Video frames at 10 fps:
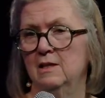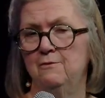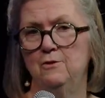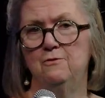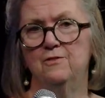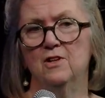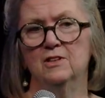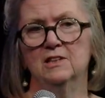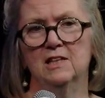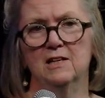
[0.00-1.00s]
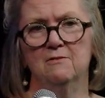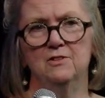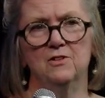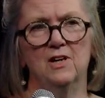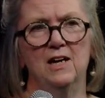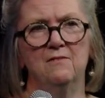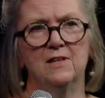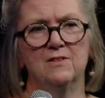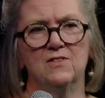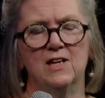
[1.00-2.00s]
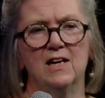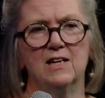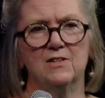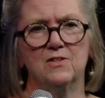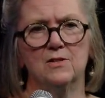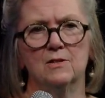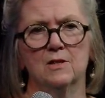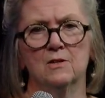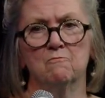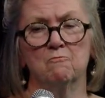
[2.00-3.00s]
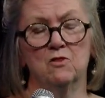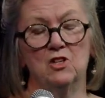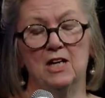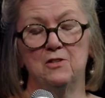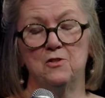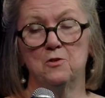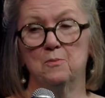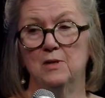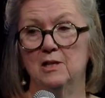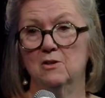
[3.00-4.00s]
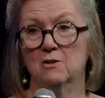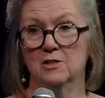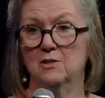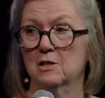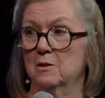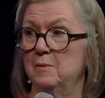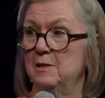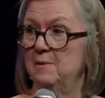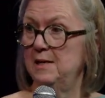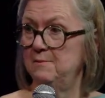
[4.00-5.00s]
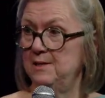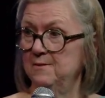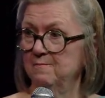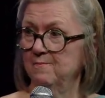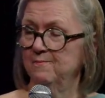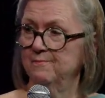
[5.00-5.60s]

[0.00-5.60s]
If you fall in love and you're having sex, the chances are pretty good there'll be a baby.